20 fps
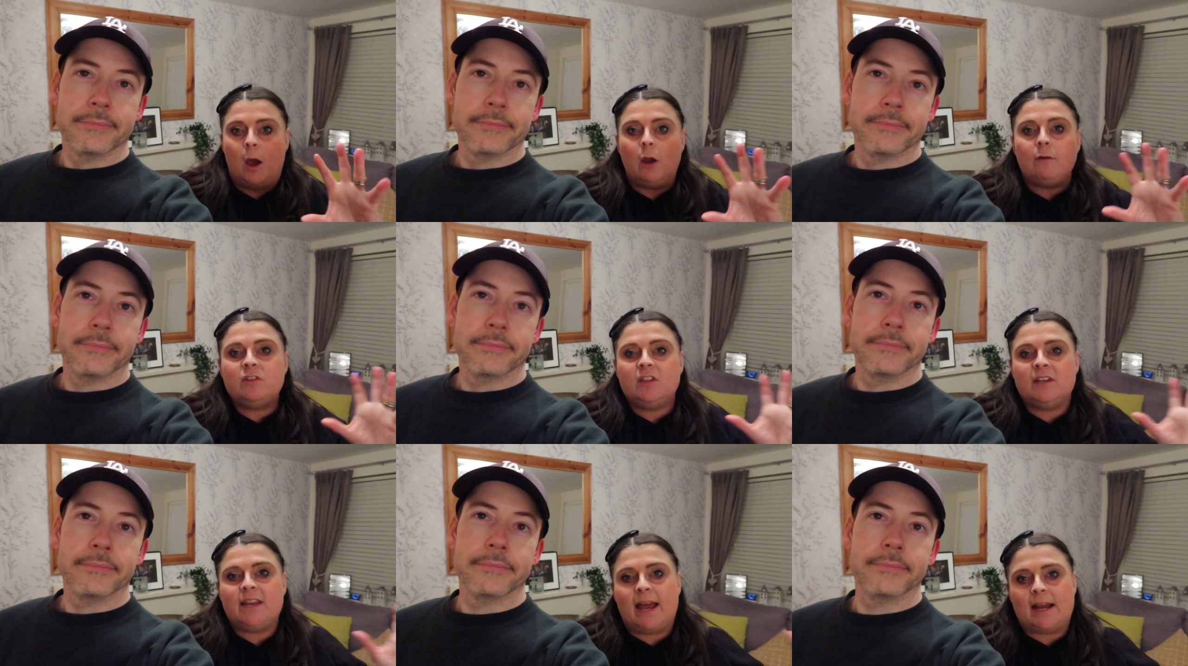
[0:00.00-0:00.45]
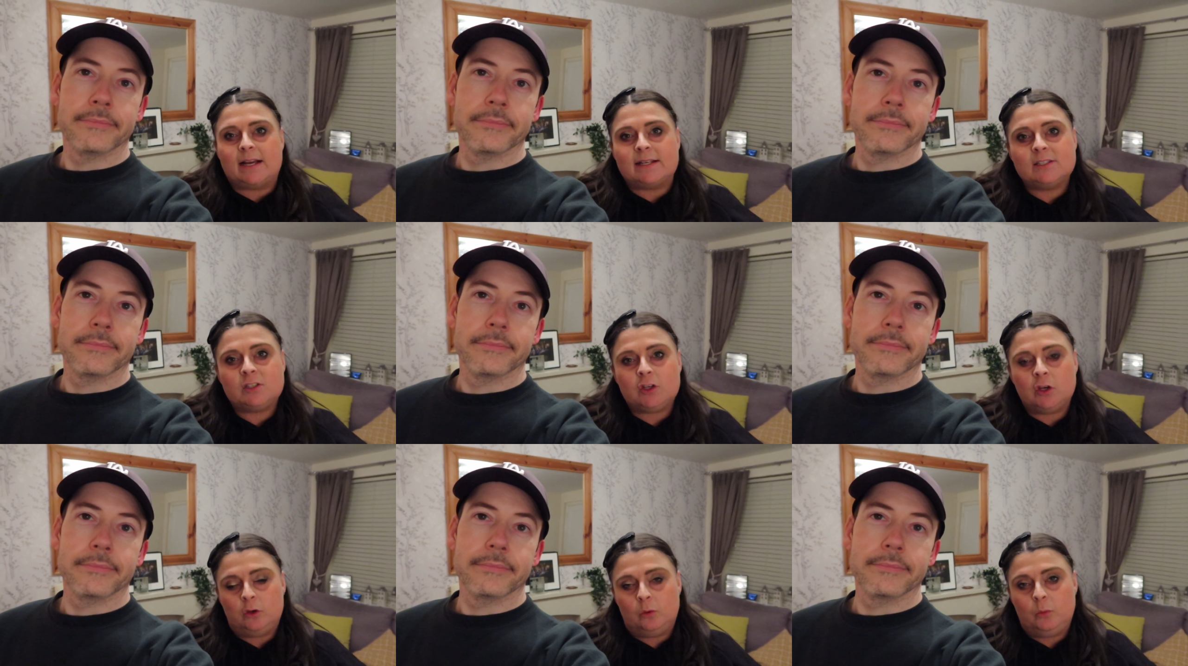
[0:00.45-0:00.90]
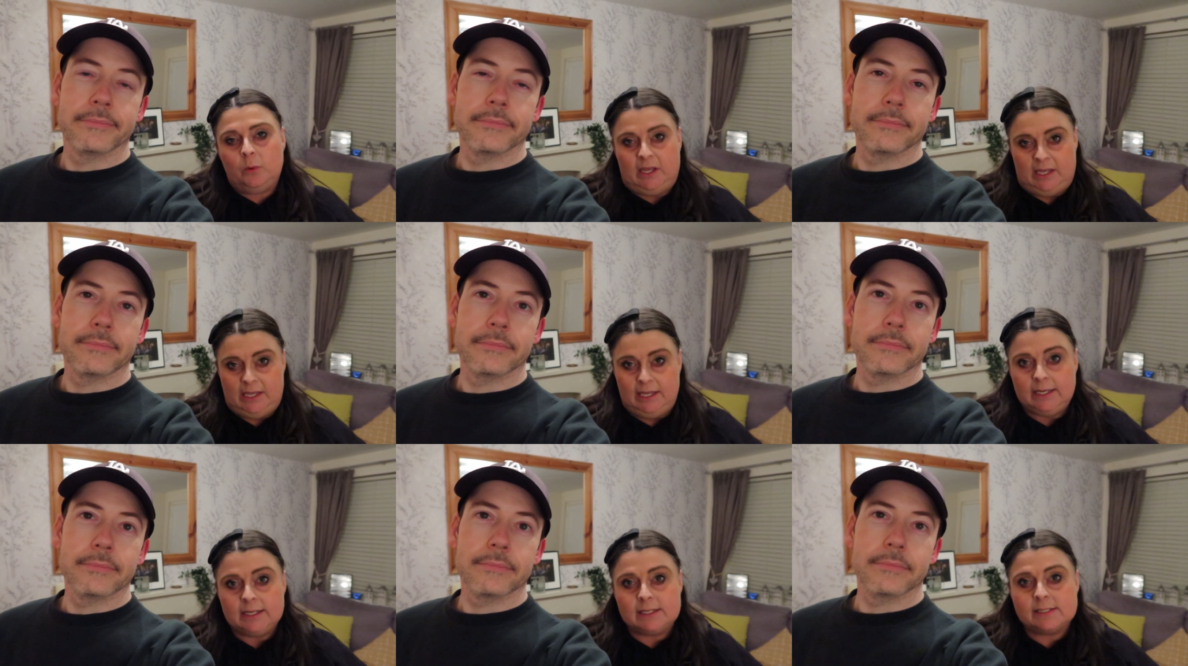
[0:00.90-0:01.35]
Speaker 1: over the next two
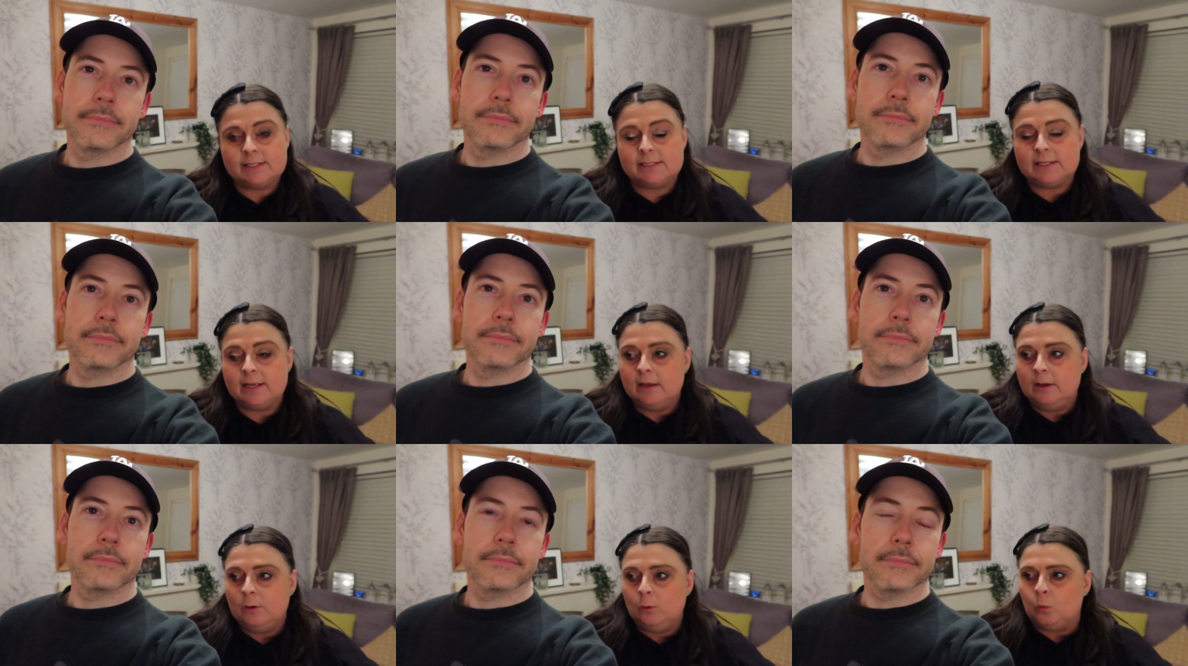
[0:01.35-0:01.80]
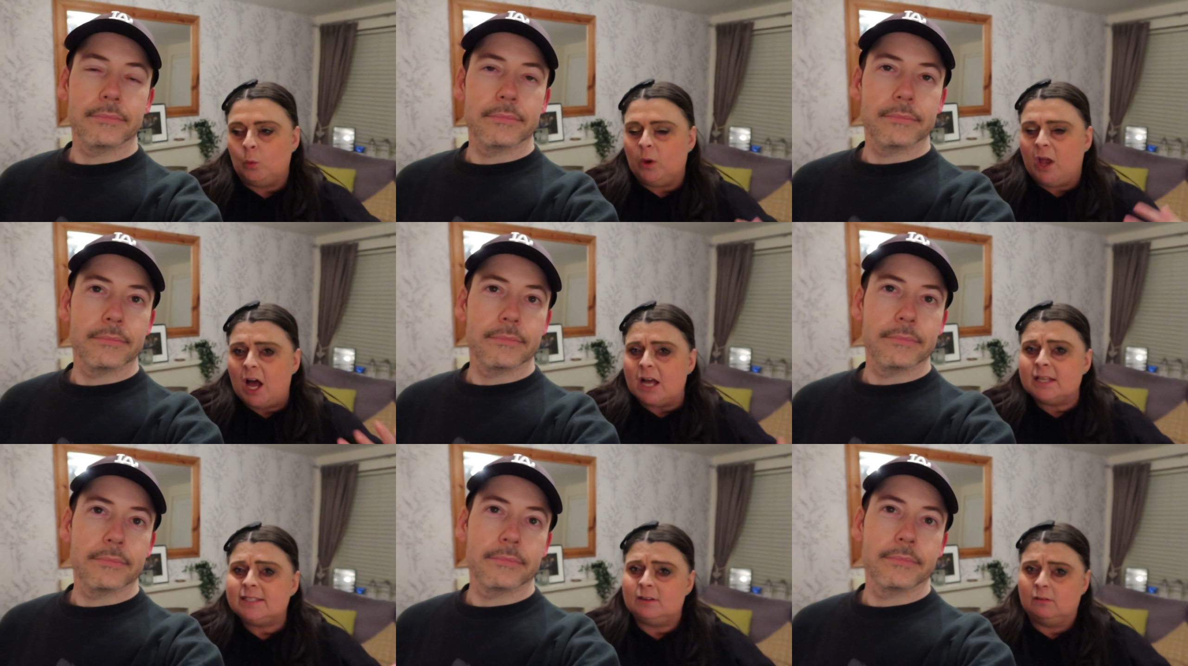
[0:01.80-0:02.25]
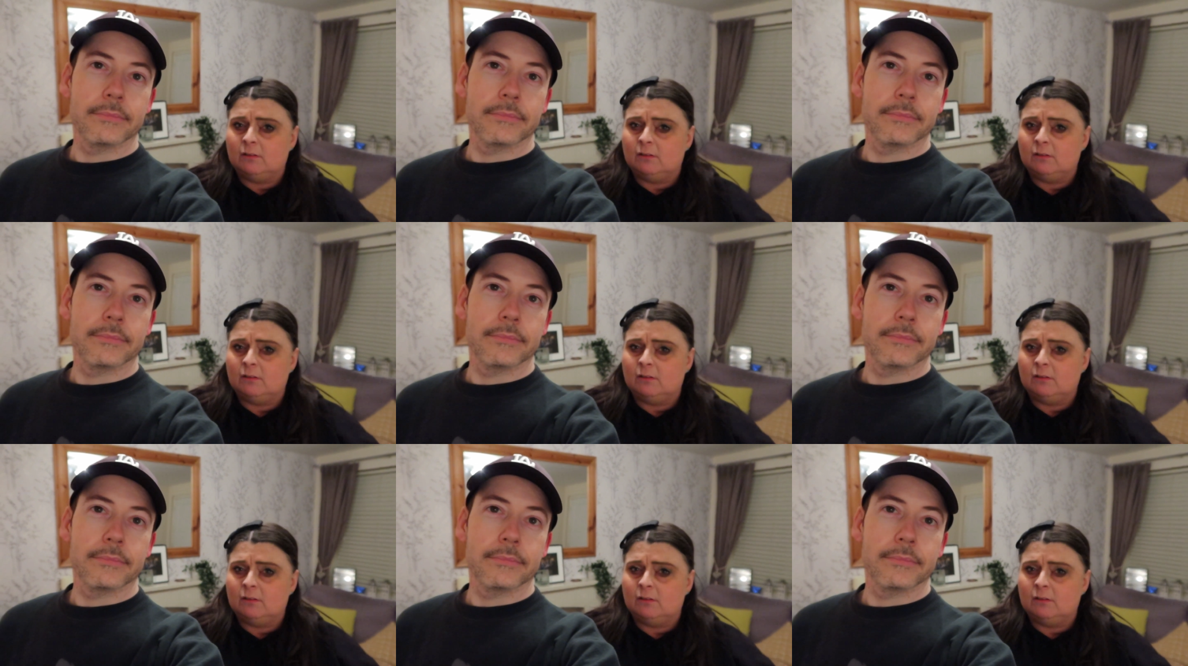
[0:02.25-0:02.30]
weeks we are